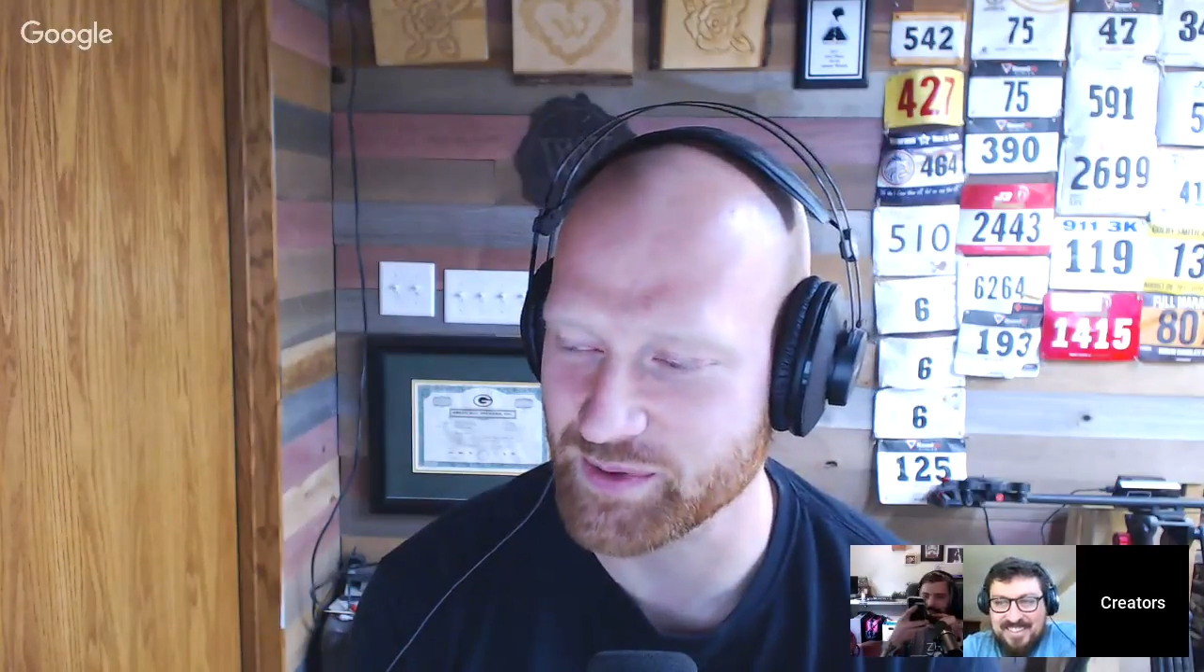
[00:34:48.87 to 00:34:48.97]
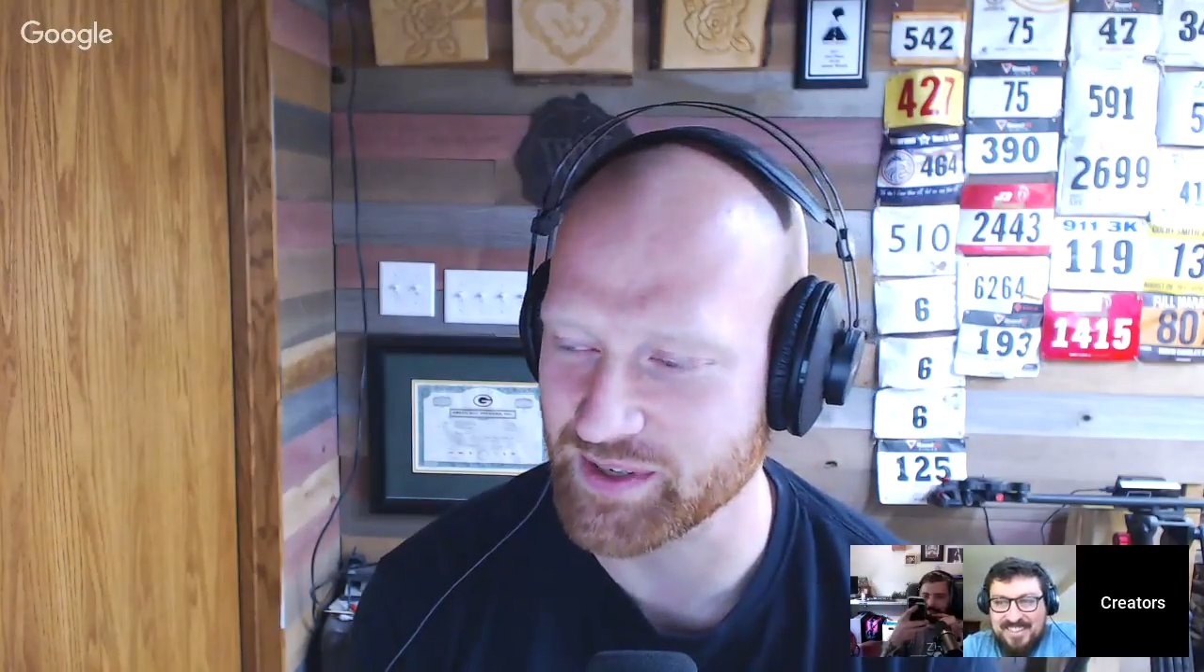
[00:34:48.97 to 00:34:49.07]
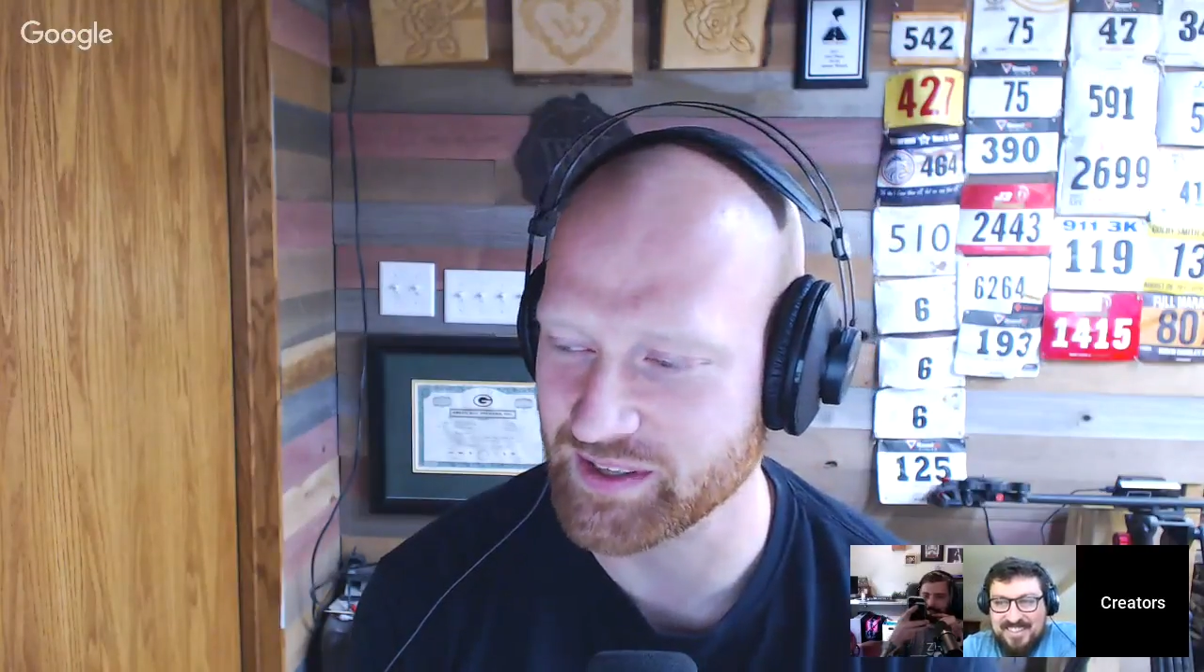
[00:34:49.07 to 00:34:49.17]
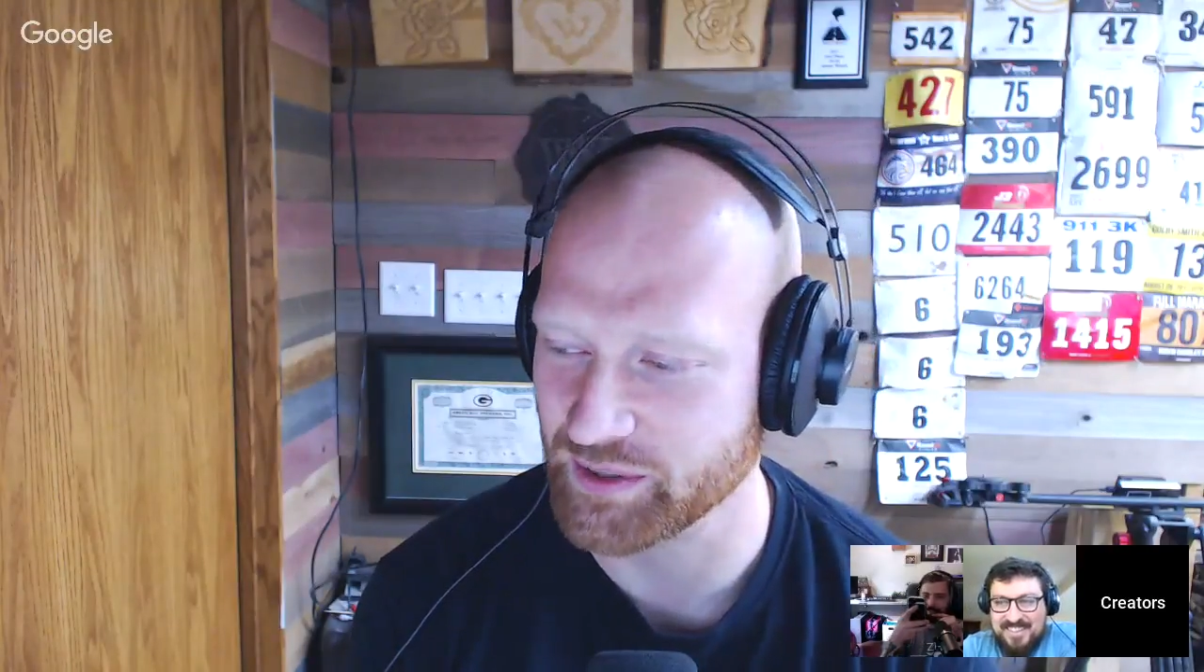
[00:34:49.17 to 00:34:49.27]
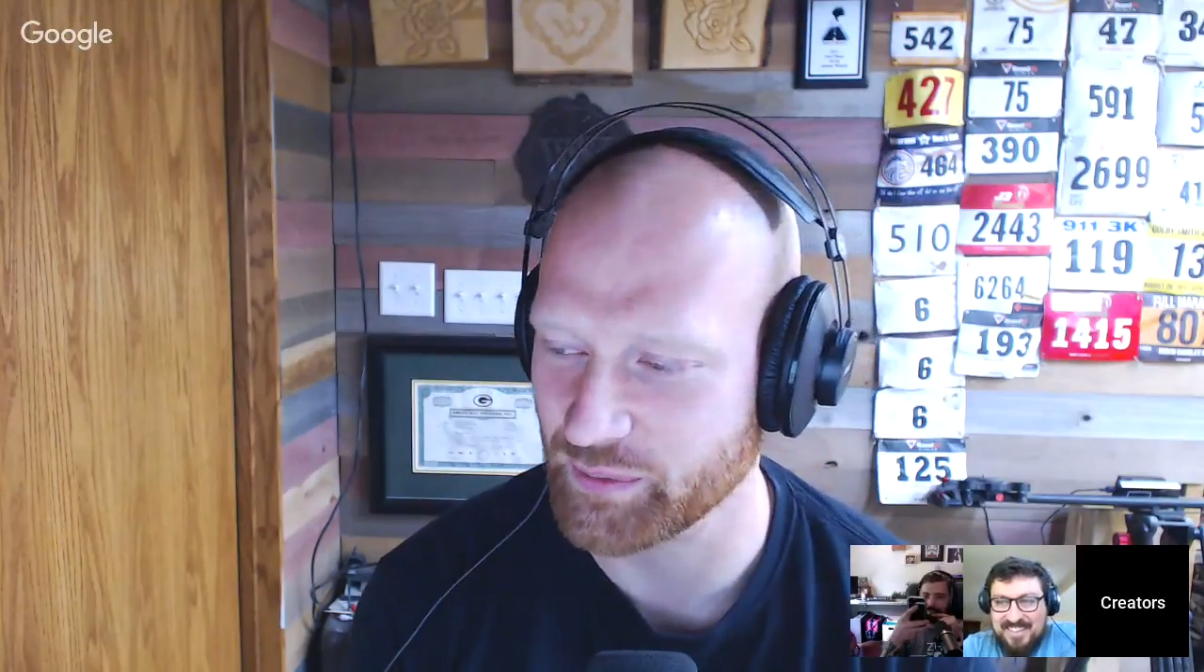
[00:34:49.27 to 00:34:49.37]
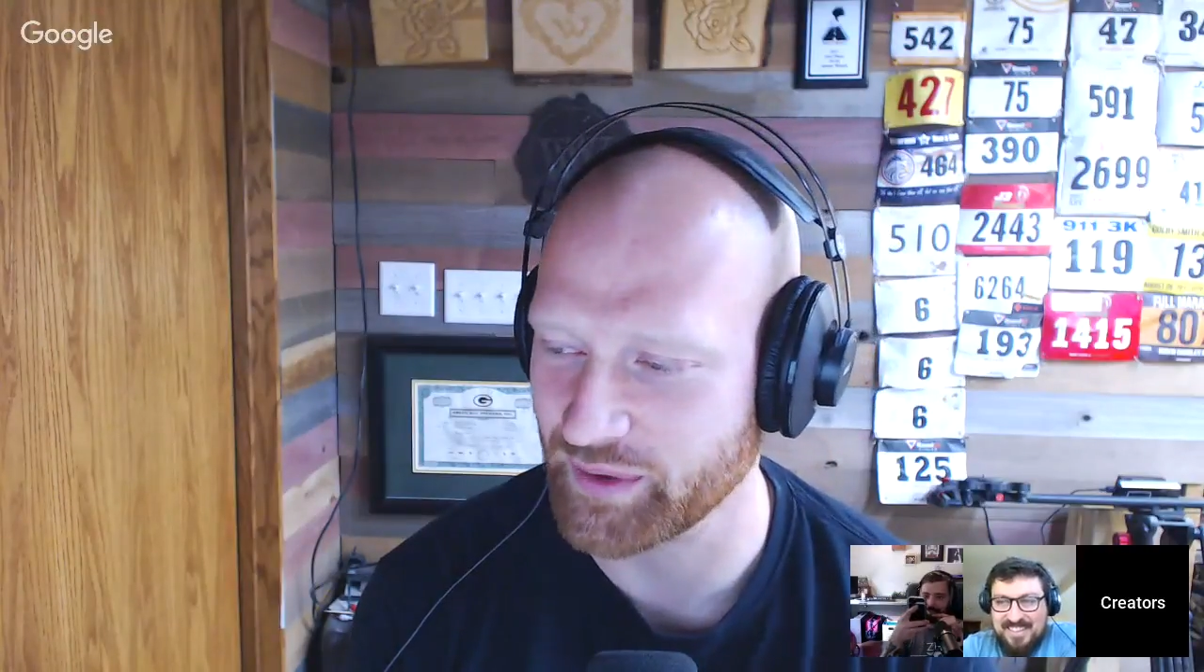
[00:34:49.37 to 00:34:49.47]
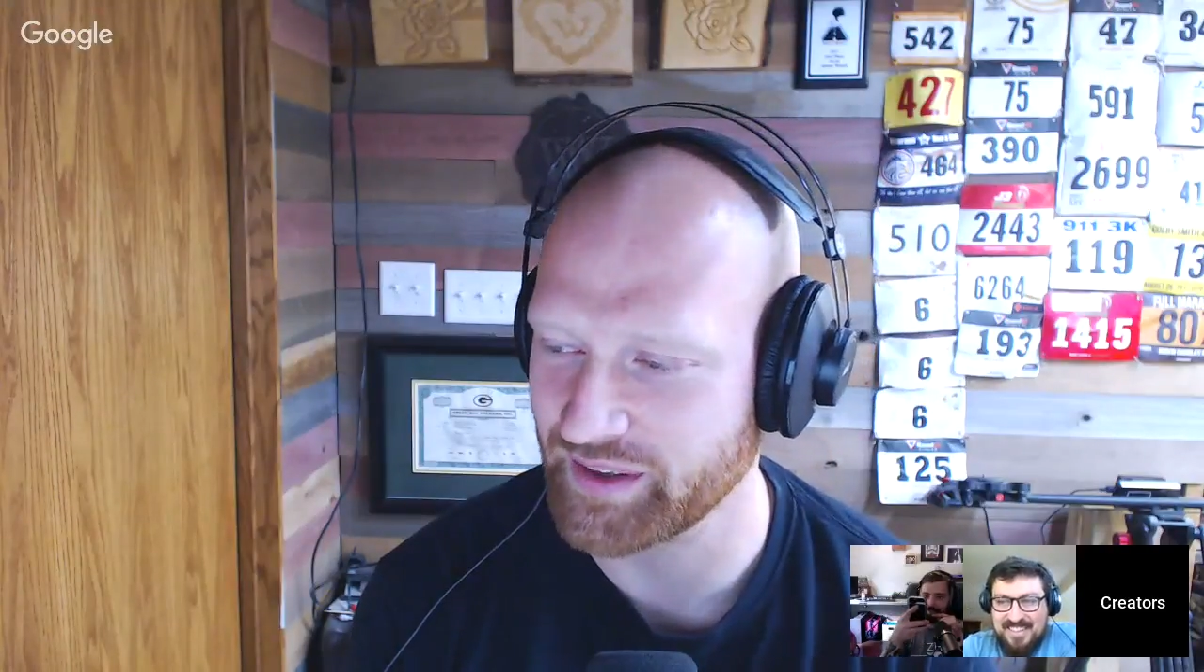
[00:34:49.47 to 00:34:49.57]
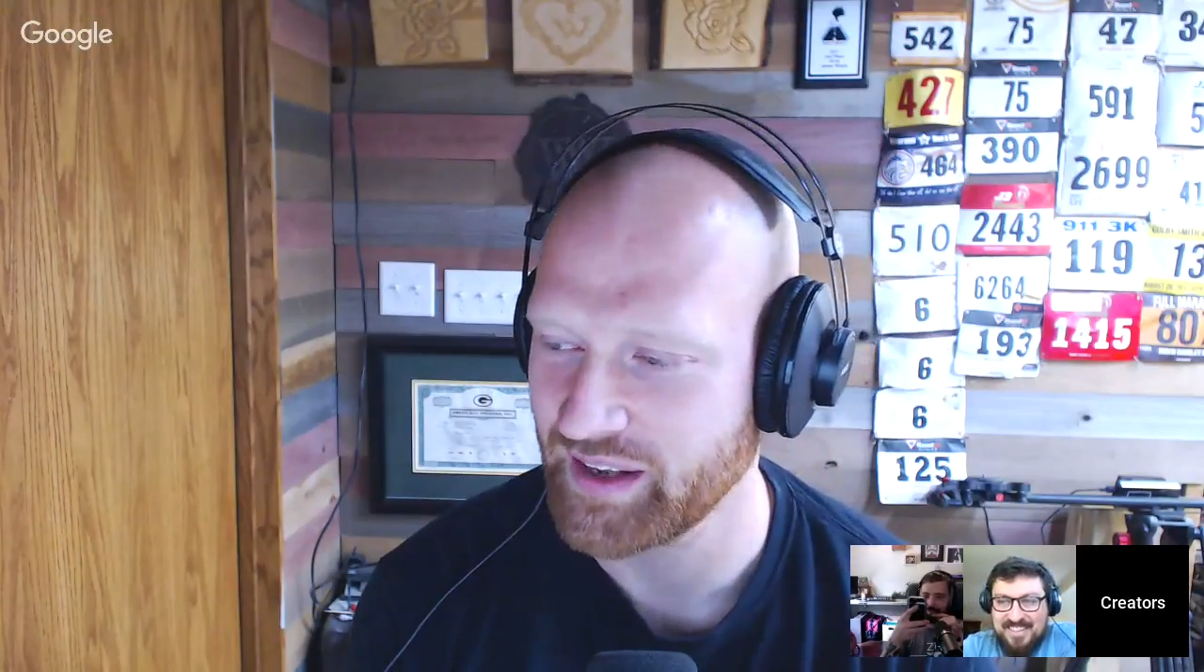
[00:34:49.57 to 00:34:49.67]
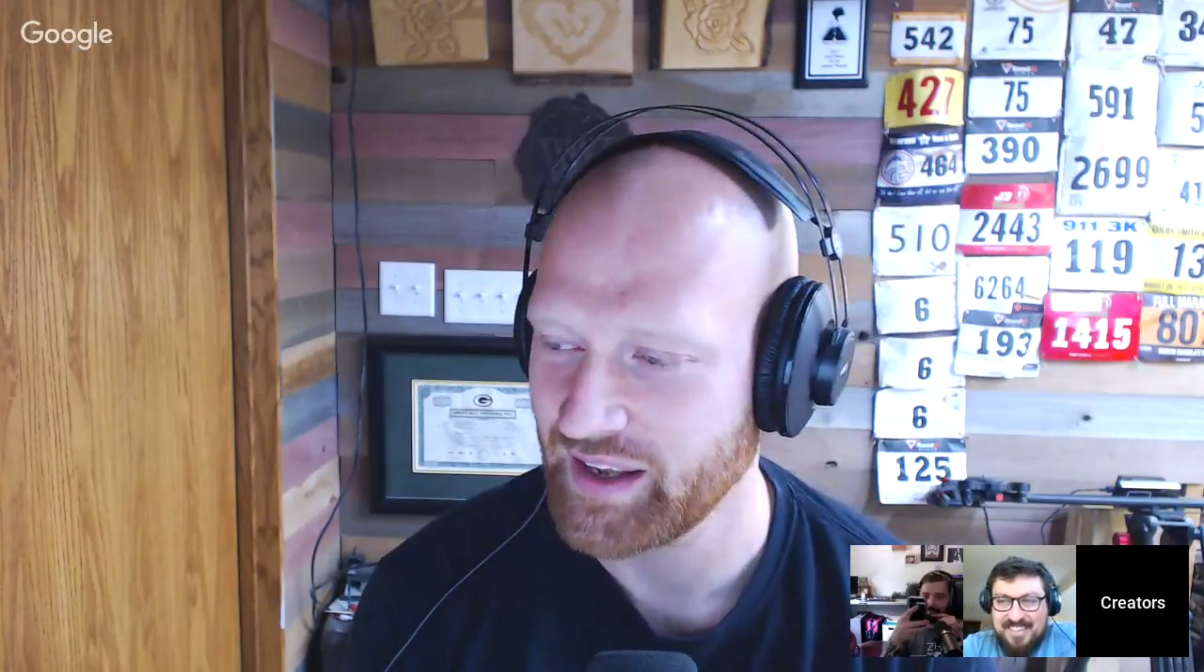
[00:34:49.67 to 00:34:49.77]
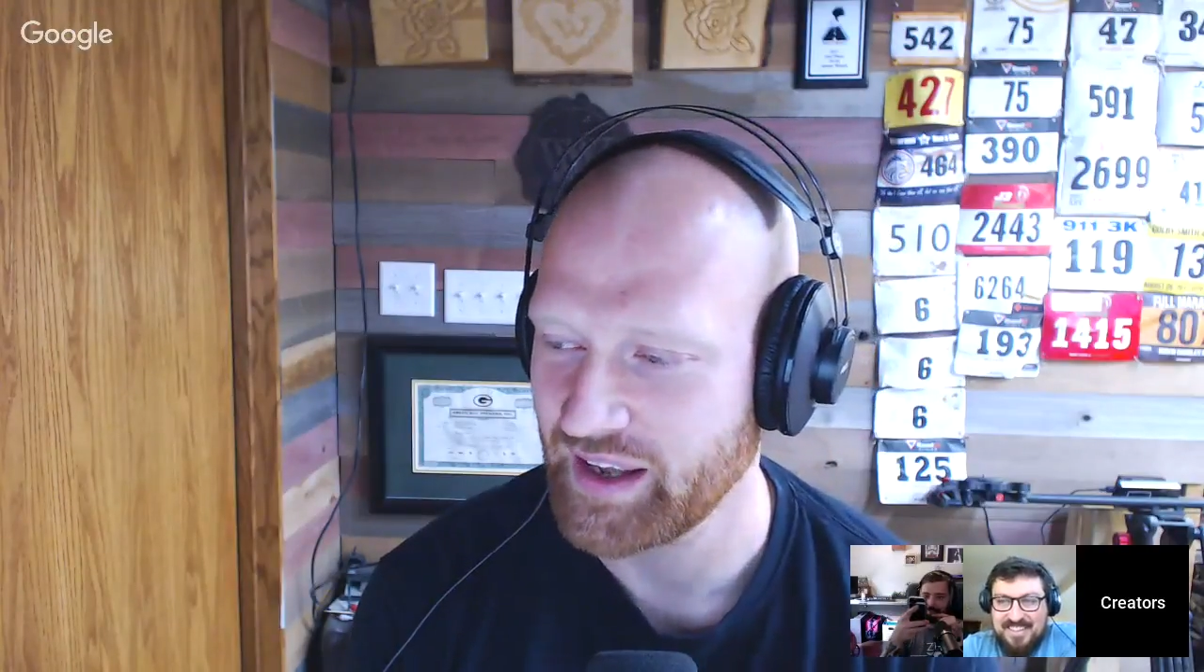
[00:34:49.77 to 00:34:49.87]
particular one.